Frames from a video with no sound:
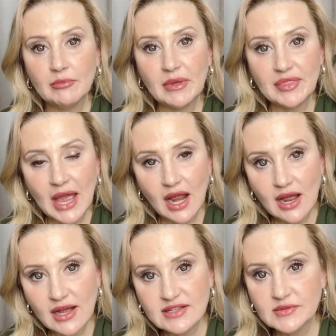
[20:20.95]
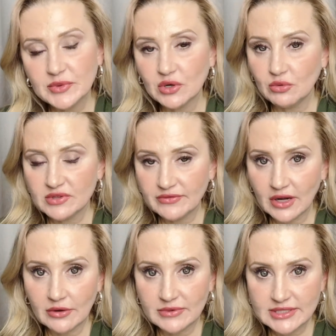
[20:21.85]
But that hospital was
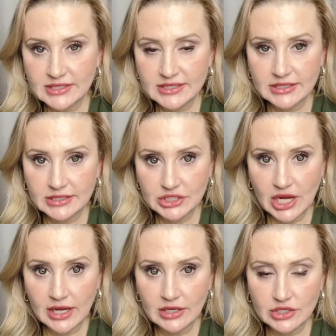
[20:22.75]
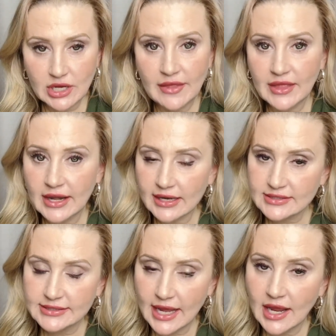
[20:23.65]
very resistant to change. And the
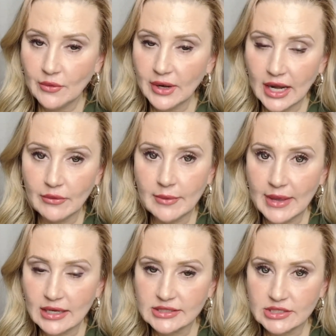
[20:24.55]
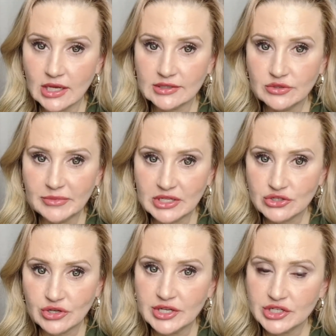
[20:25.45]
next day, when I went back to talk to
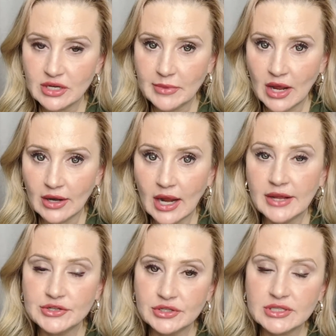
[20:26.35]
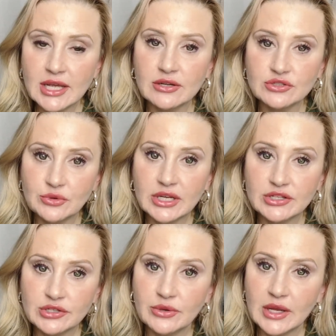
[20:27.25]
administration about it, I took Title
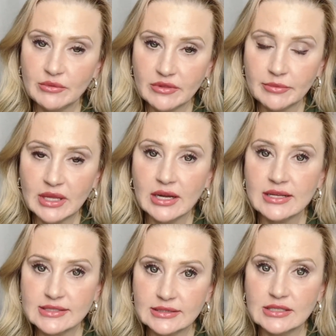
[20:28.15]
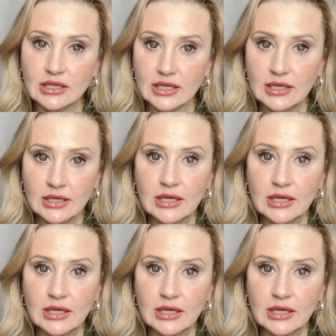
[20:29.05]
22 in with me, and I said, look,